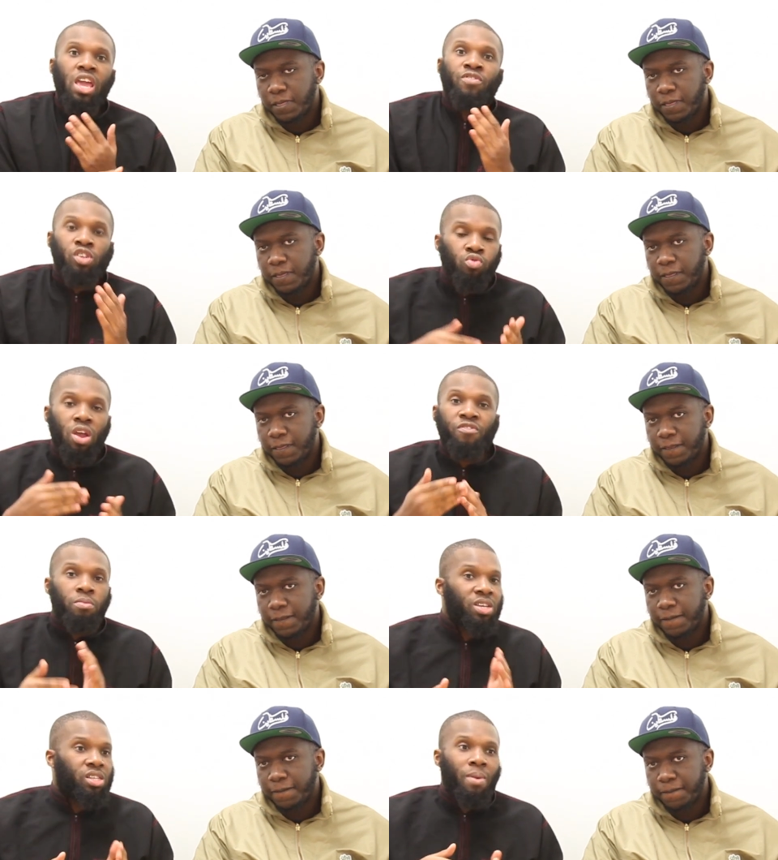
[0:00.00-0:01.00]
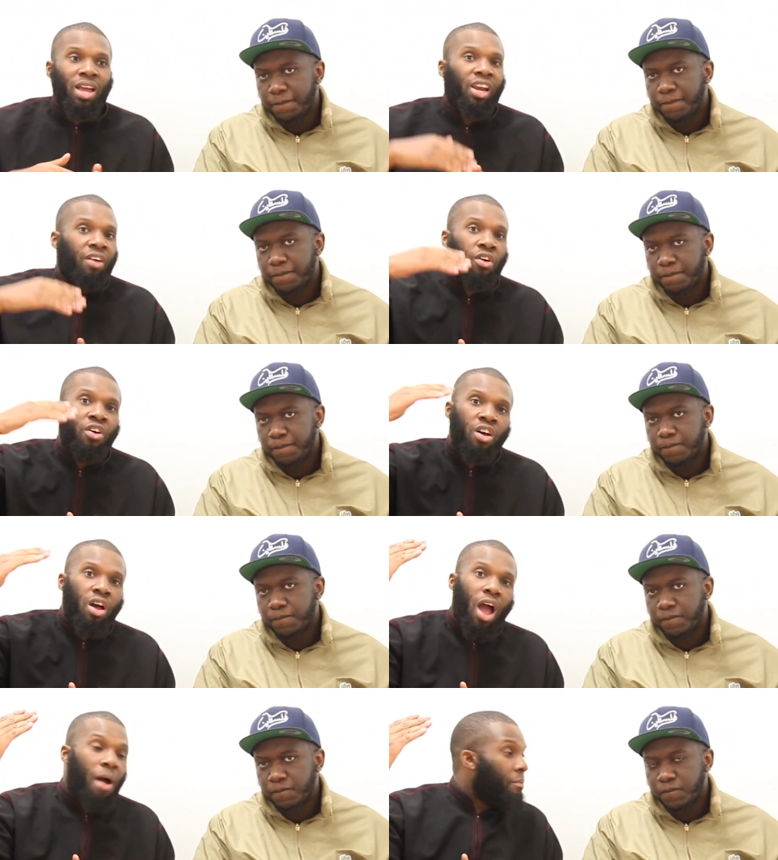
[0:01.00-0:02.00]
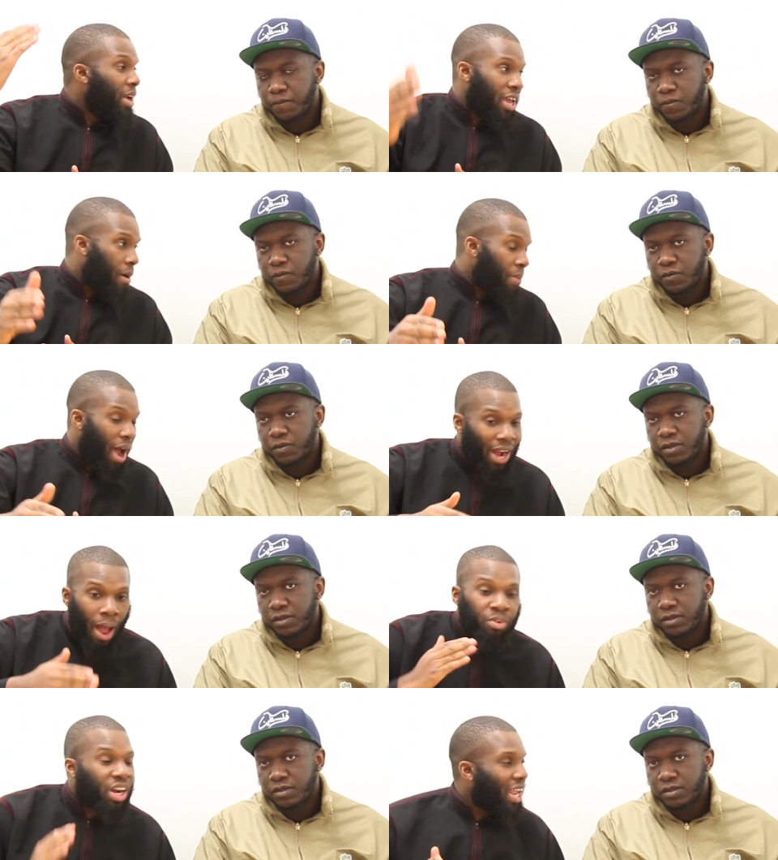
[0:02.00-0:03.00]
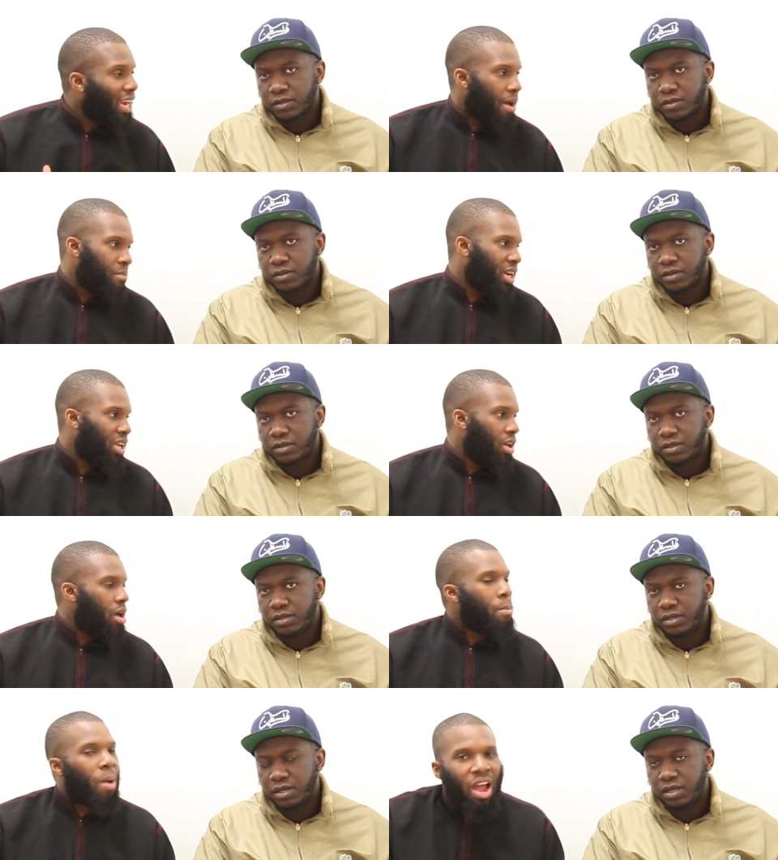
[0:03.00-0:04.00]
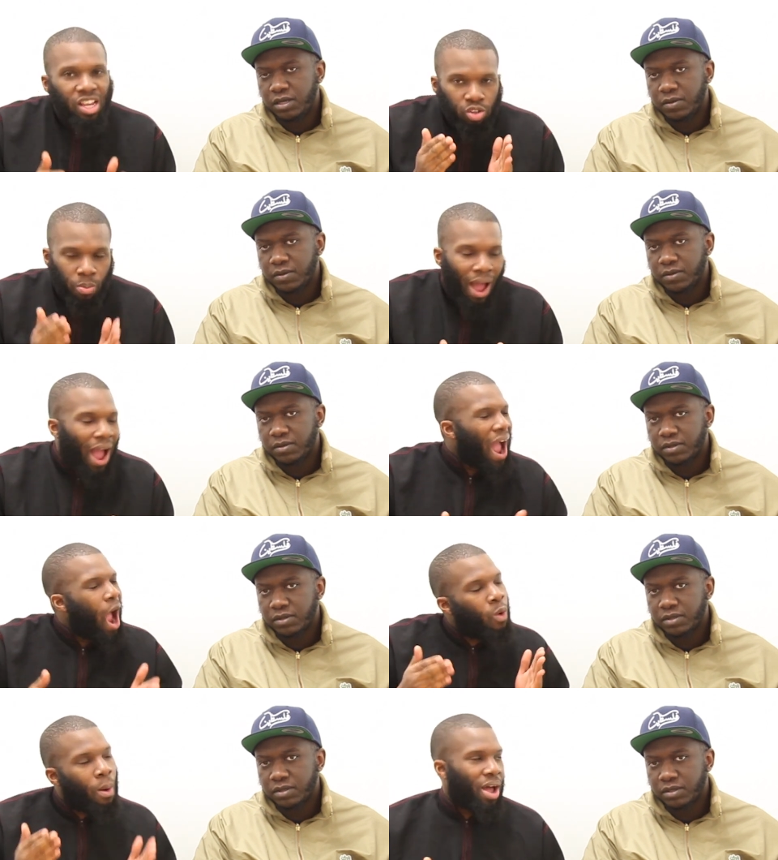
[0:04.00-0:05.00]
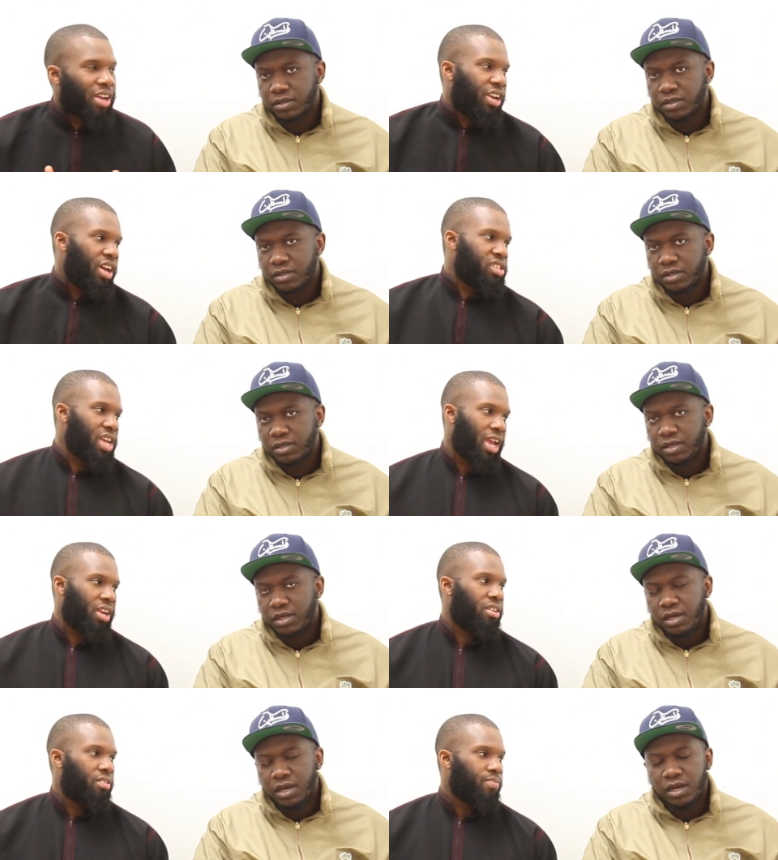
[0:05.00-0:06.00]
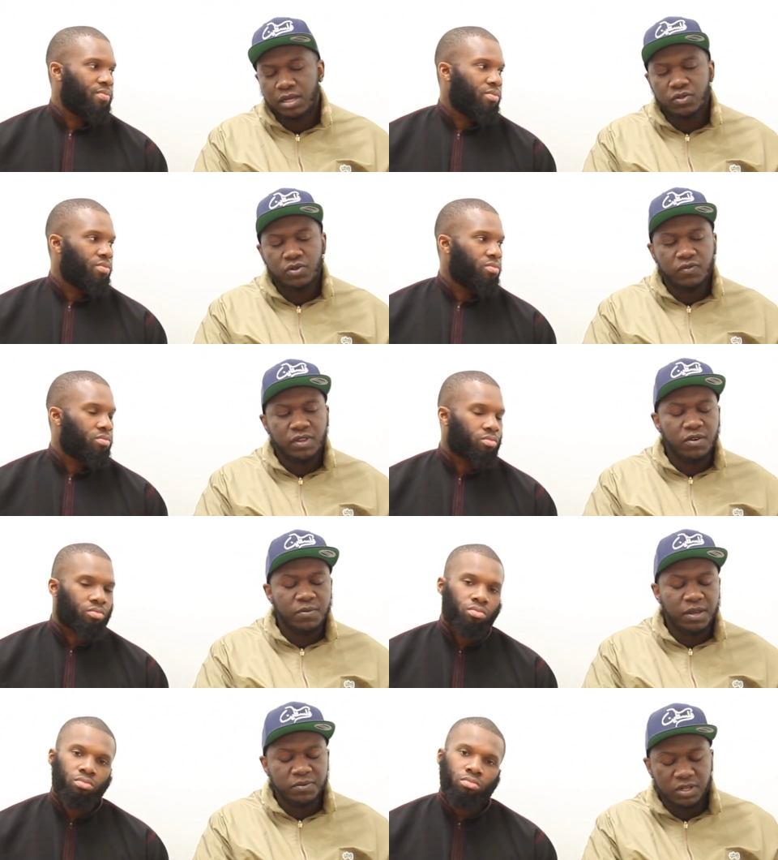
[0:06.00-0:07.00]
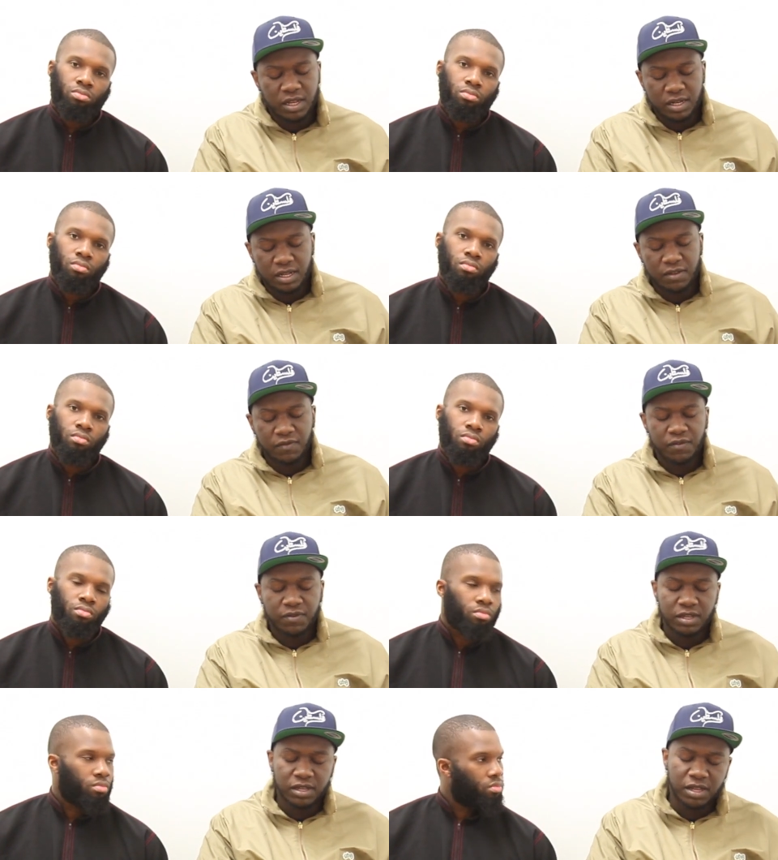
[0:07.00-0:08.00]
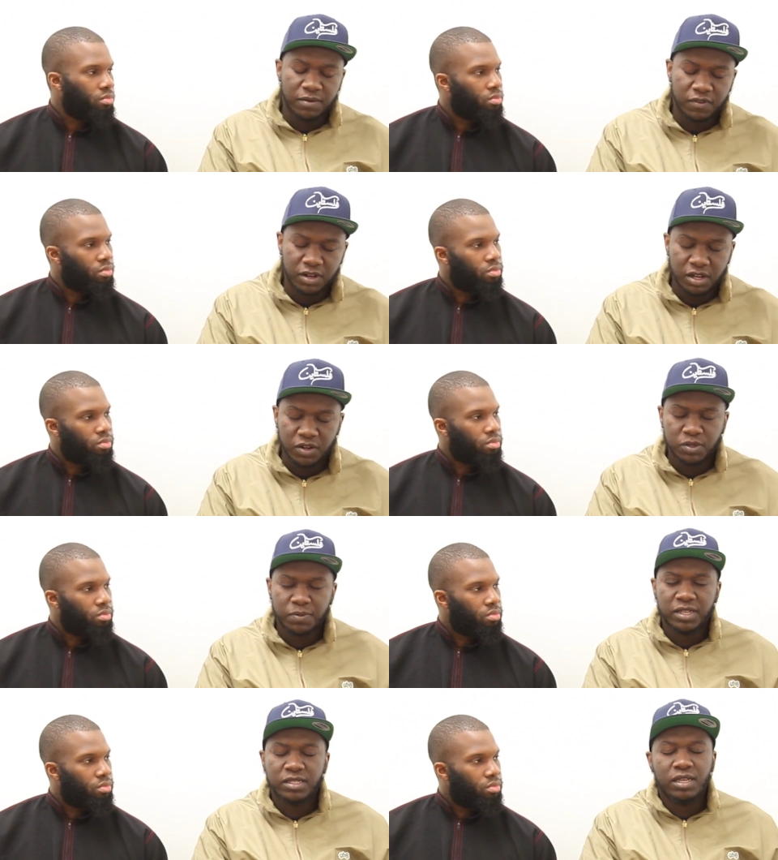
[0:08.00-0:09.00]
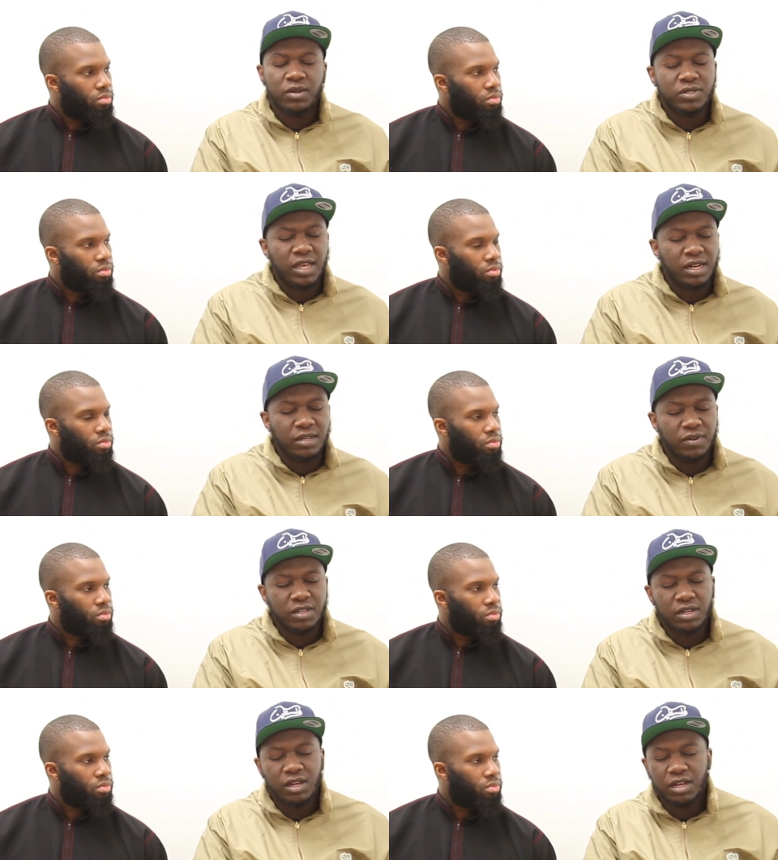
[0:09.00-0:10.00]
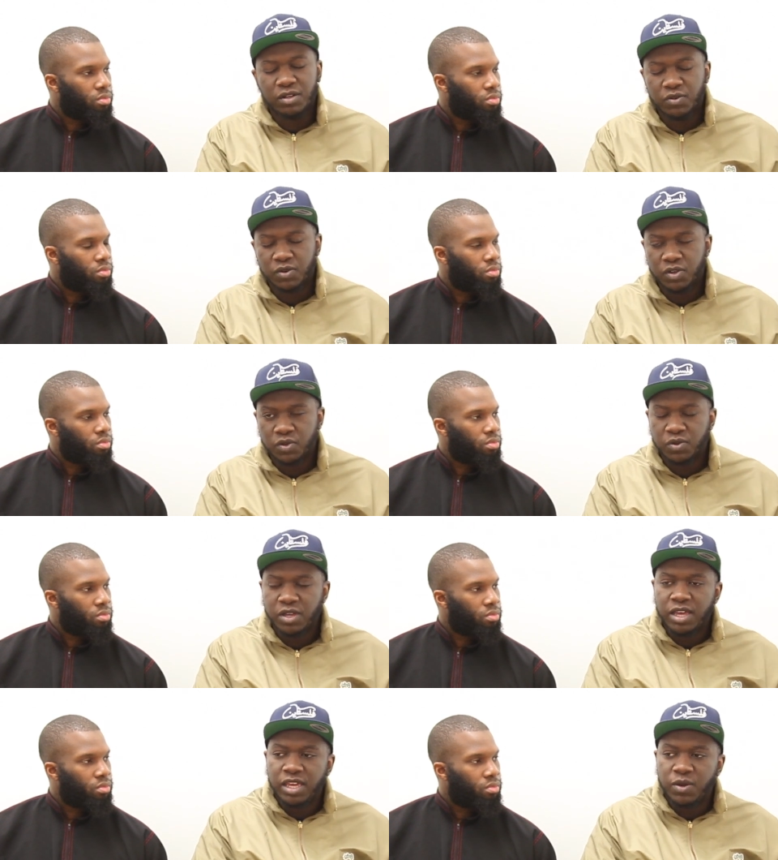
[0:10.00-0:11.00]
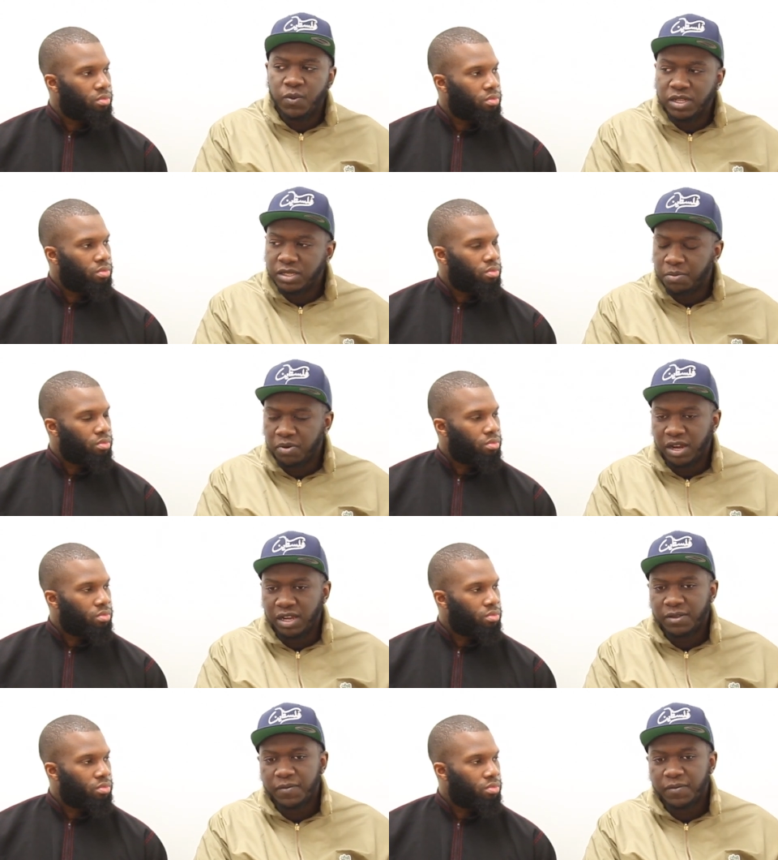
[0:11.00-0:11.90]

Speaker 1: if it's written for me to make another a million pound, I'm gonna get that money. So but it's about how am I gonna attain it.
Speaker 2: And that's true. That reminds me of the hadith. I think um, Falana knows best. It was Ali radiallahu anhu who he went to pray